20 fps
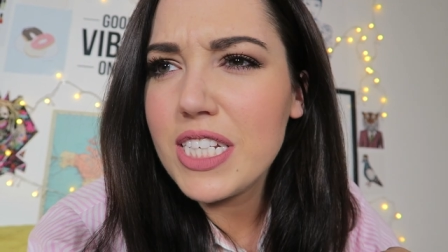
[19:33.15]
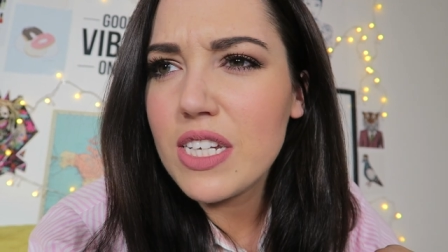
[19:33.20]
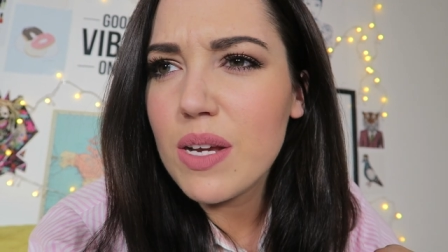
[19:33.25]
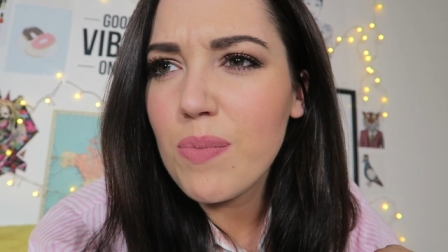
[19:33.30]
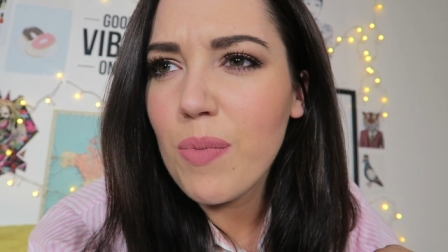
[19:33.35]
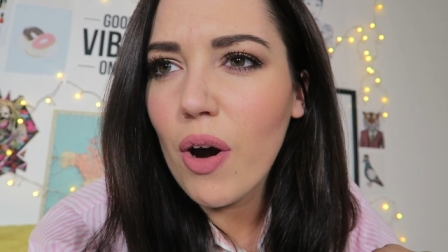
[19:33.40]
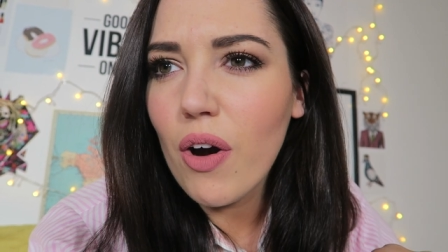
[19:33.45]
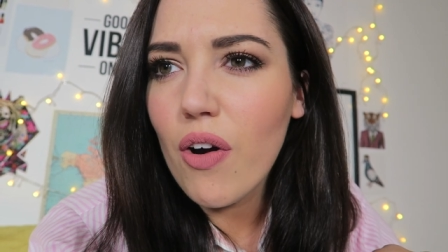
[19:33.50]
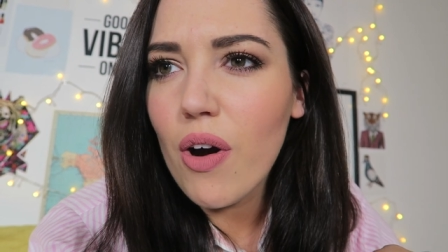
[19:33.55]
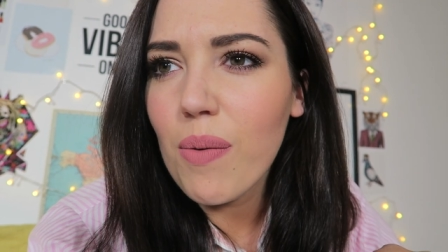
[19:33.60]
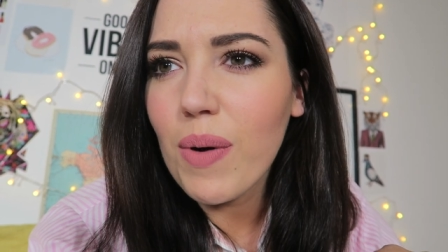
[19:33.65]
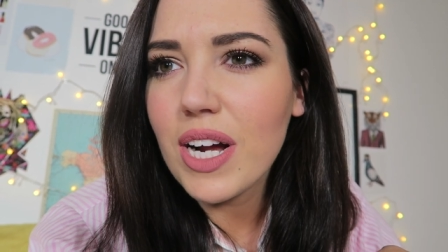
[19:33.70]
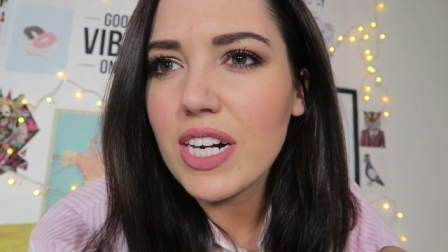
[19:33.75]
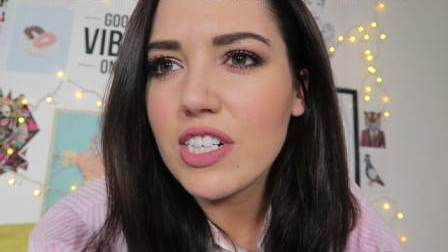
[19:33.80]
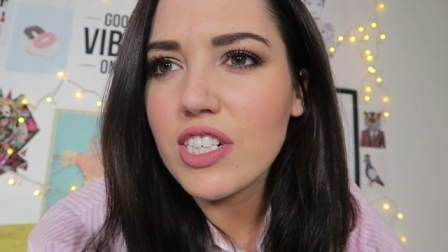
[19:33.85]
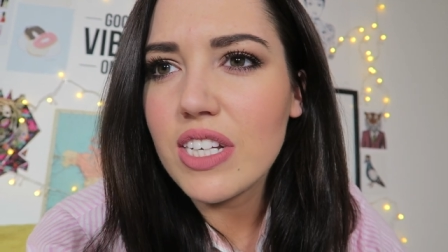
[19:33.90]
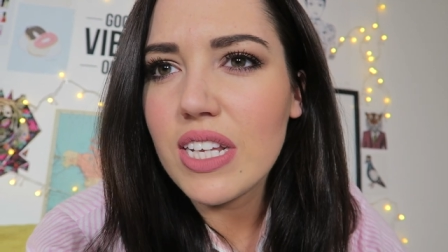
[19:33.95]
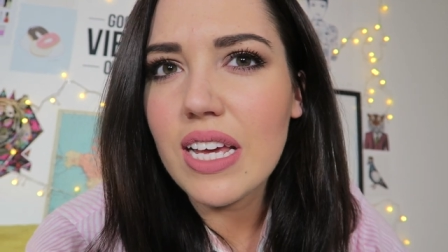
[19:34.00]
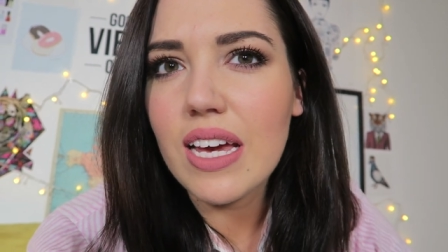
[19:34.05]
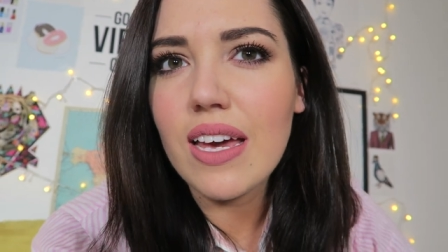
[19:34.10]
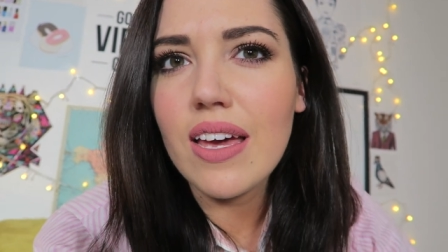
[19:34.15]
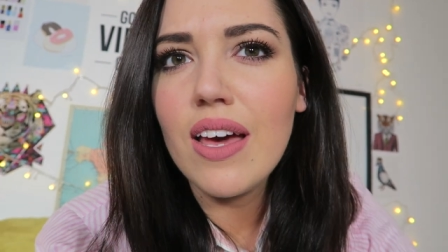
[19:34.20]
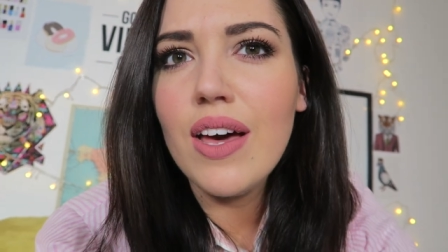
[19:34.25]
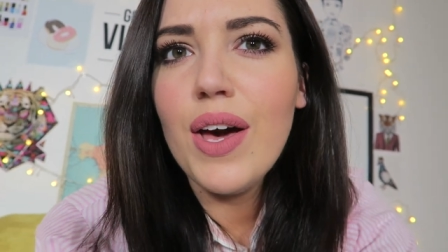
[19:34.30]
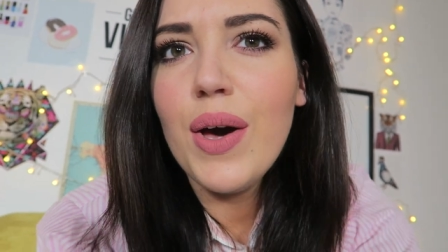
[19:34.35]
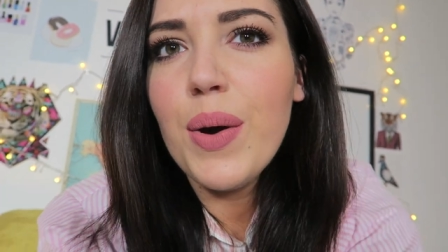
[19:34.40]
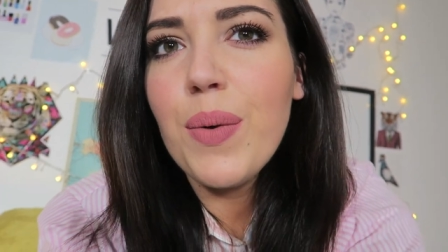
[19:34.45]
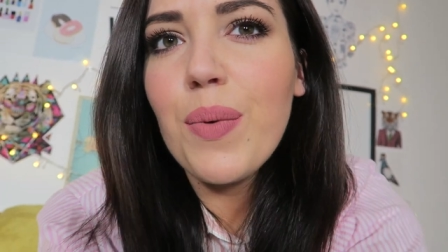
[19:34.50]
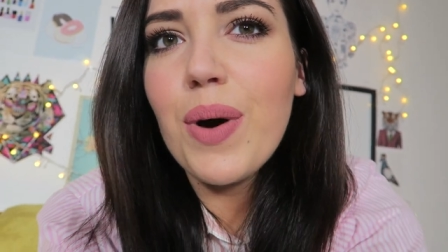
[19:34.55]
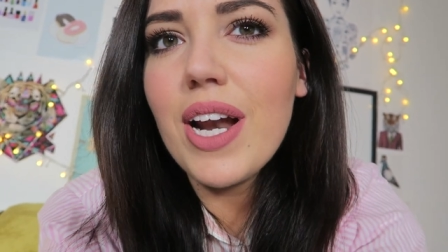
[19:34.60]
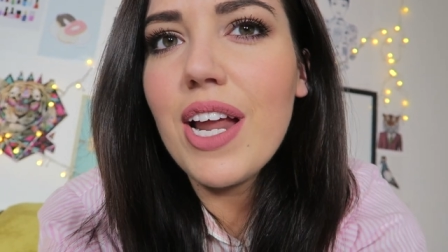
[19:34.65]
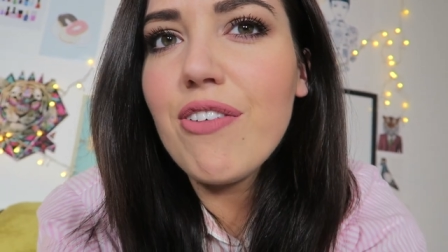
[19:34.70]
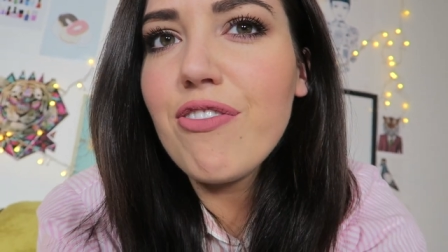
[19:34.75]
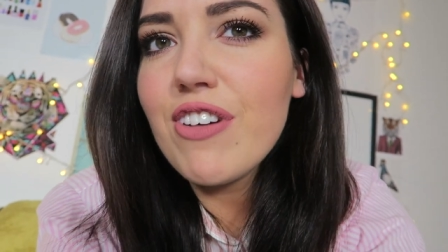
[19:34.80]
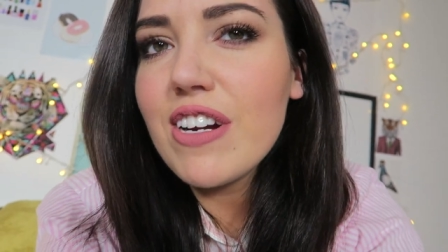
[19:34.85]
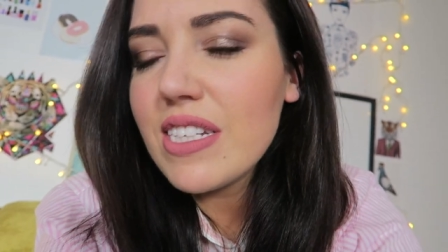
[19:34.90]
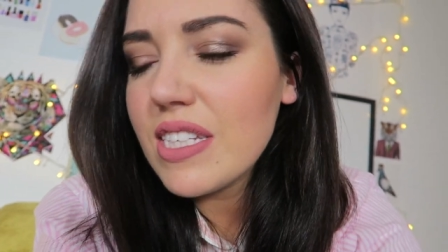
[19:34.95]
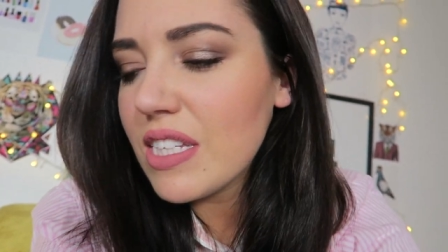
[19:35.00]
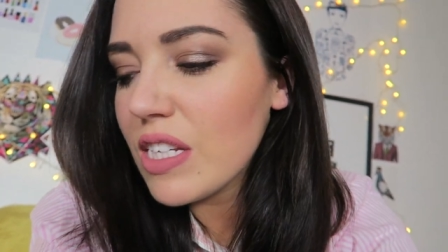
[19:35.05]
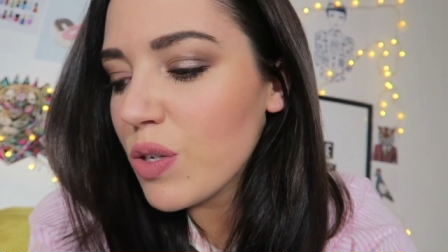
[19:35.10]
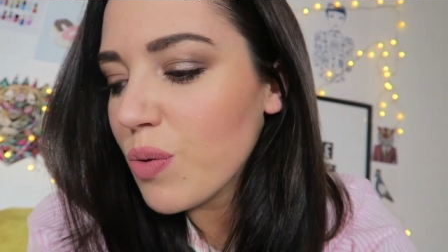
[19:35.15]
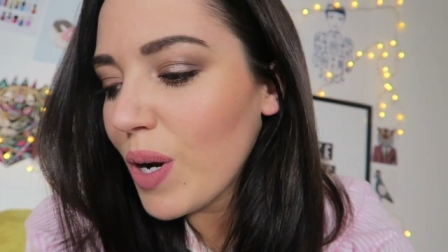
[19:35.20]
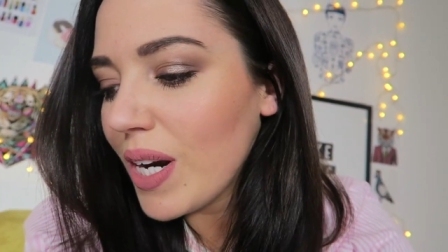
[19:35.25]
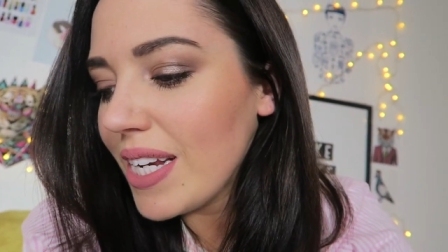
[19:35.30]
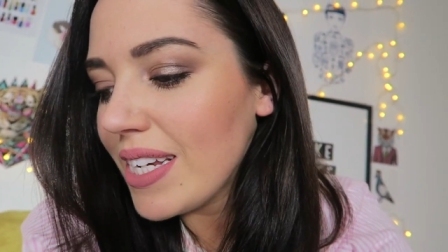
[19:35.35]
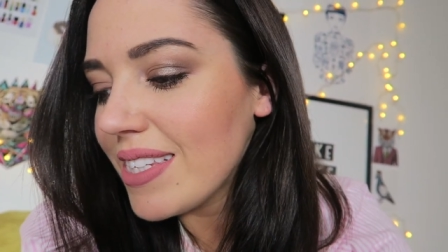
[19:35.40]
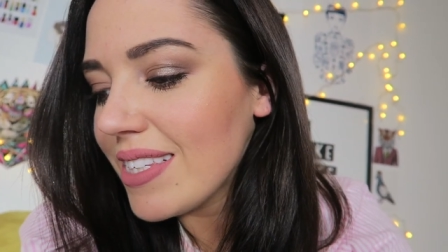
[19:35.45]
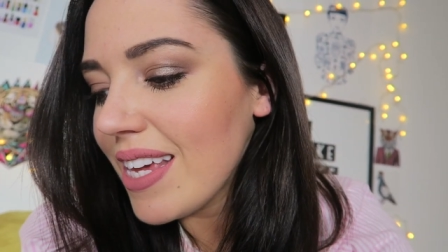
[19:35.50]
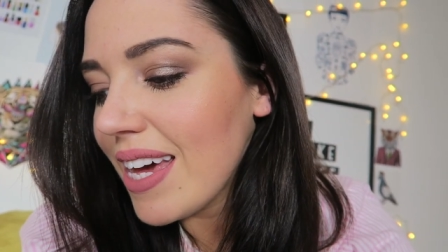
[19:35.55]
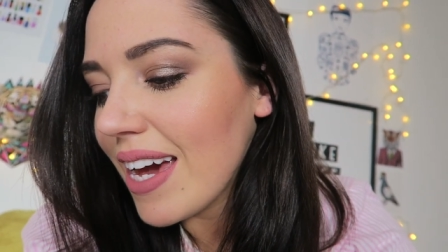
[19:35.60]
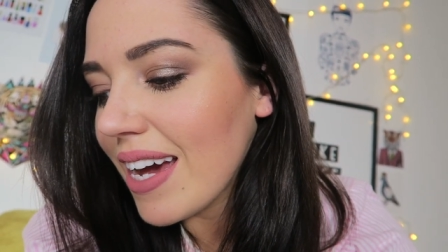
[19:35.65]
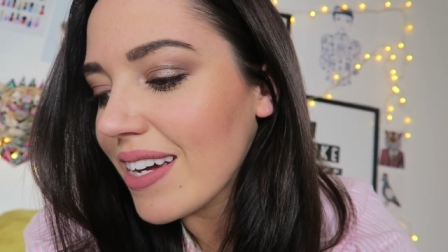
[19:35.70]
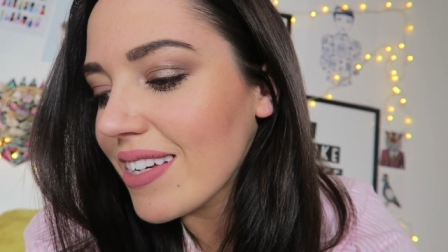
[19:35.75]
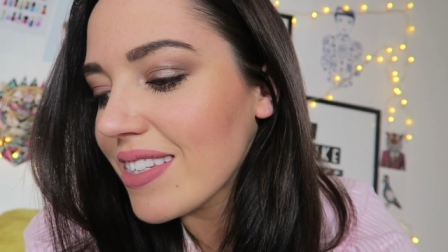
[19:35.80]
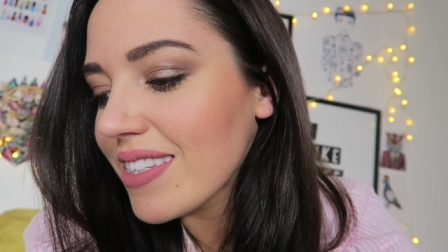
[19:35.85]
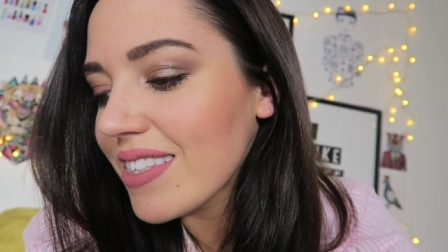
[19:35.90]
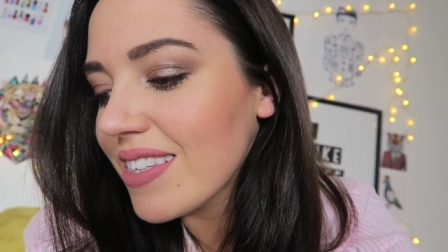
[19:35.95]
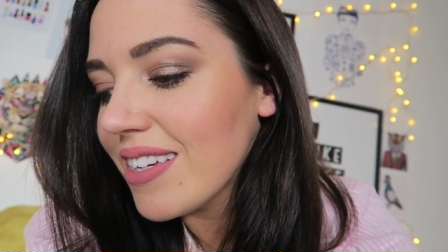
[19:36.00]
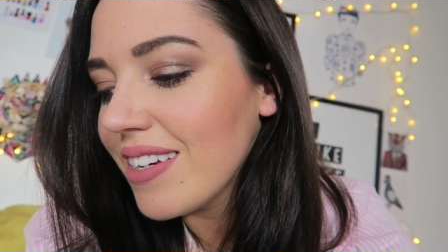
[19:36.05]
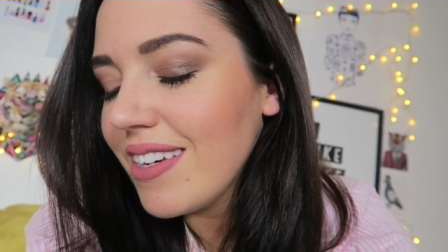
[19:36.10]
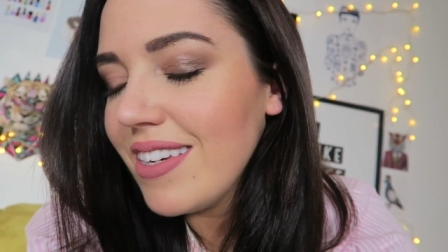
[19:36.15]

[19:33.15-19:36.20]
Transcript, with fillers: tomorrow actually, whenever it's the 26th.